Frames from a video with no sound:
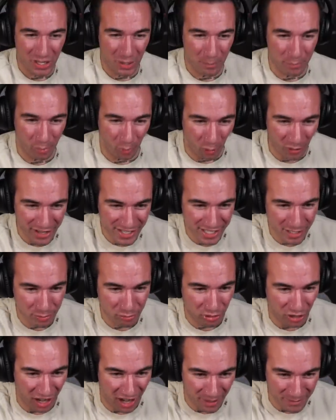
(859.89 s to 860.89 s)
The boy's
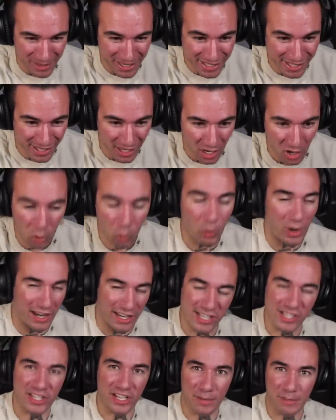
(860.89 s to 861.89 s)
promise? What,
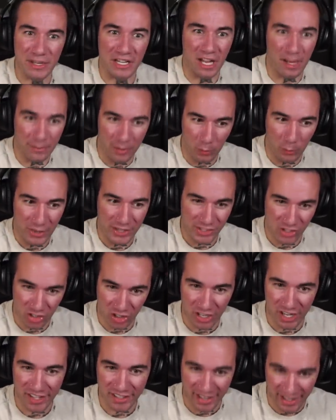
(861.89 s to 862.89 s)
he's gonna become the Wizard
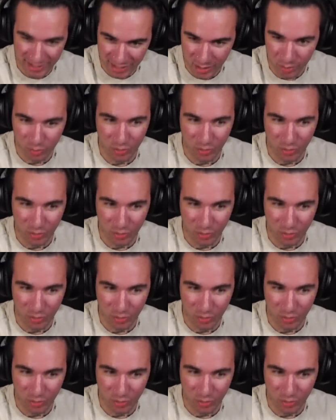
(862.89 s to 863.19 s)
King? That's his